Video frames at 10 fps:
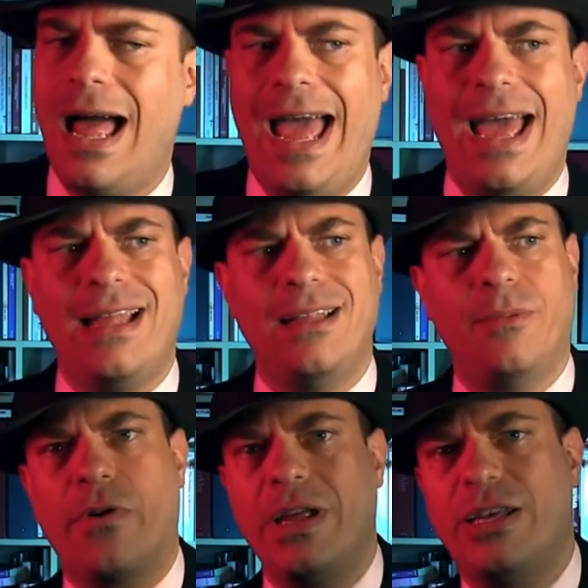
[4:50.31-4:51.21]
and the
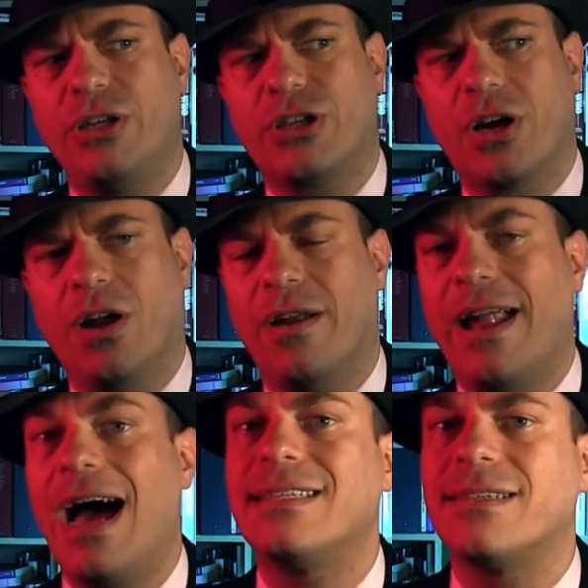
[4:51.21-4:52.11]
British
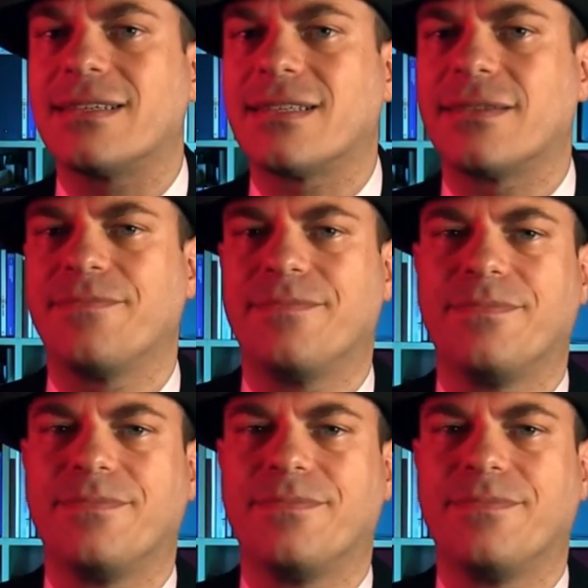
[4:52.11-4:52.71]
colonizers.